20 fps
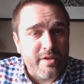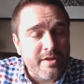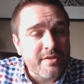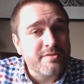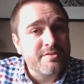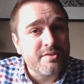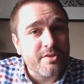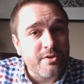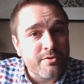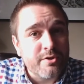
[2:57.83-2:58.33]

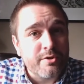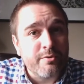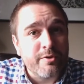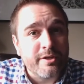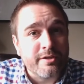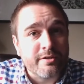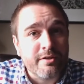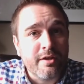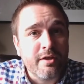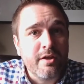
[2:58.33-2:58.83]
And so
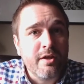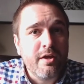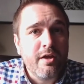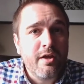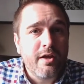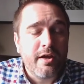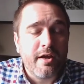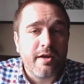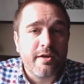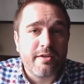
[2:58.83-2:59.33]
doing,
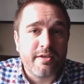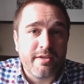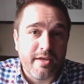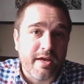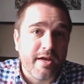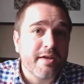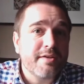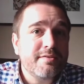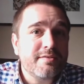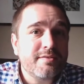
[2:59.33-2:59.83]
uh,
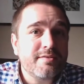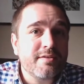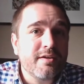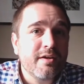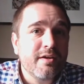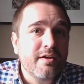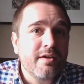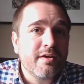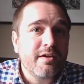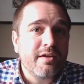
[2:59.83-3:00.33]
yes,
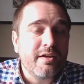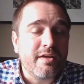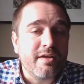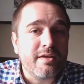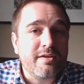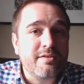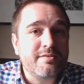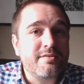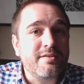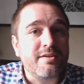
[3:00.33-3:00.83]

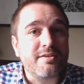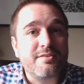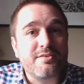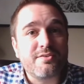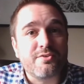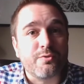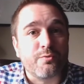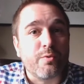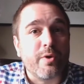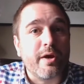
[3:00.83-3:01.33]
he ceased to